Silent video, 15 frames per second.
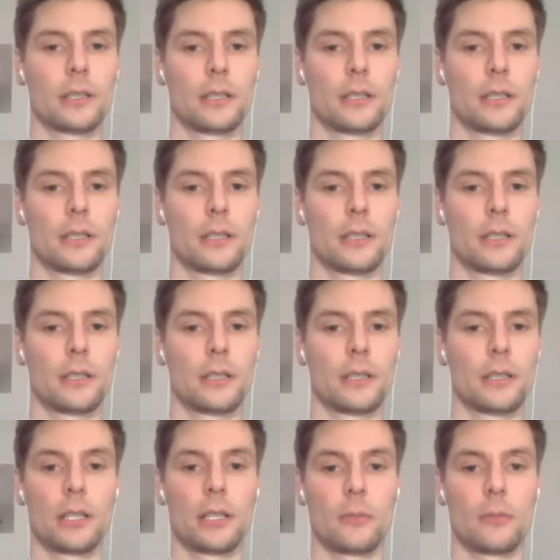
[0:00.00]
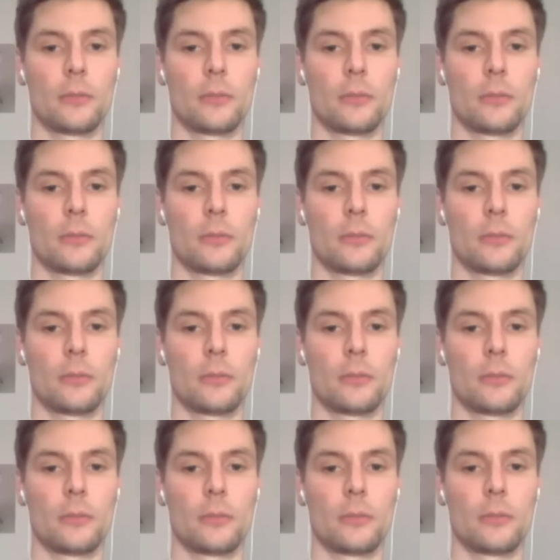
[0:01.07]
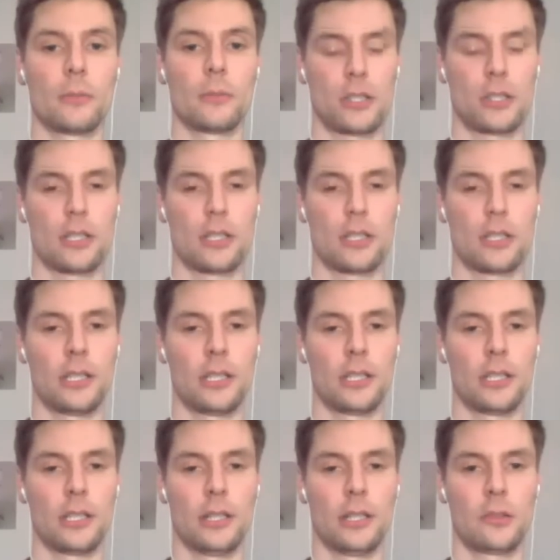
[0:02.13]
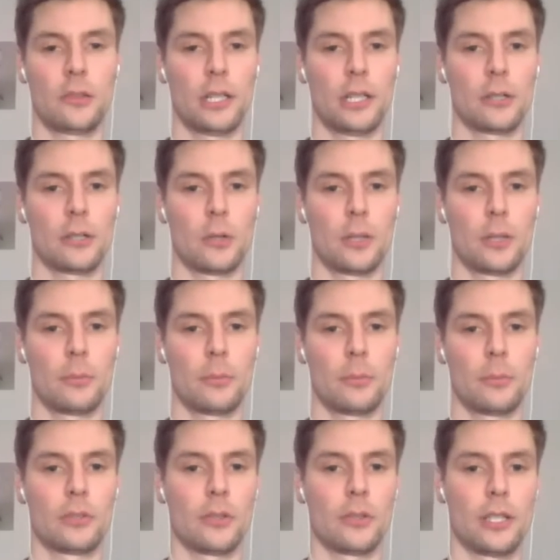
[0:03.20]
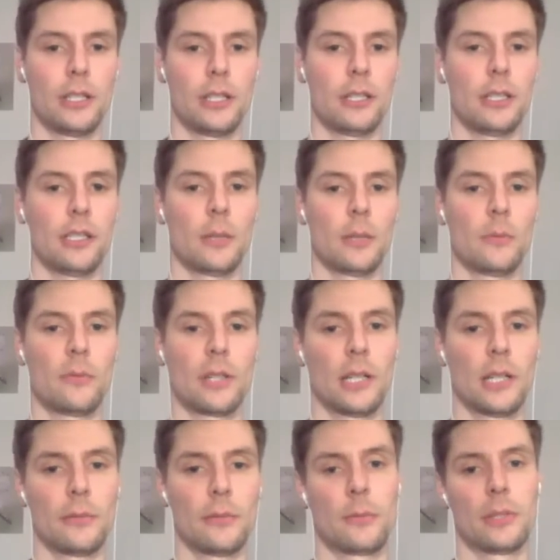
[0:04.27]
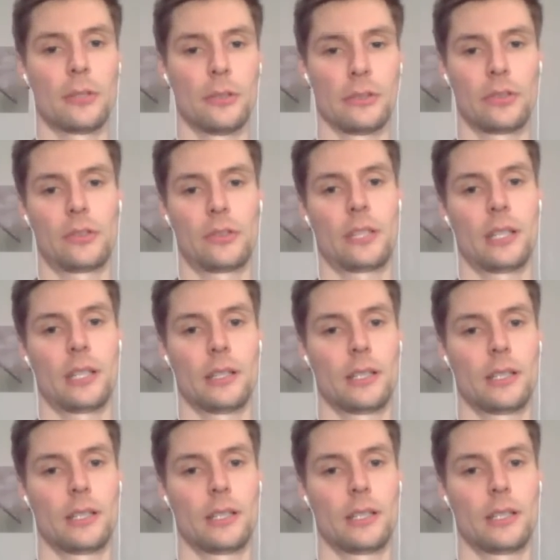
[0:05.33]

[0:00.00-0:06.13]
When I go birding, I attach the spare grip to the EM5 because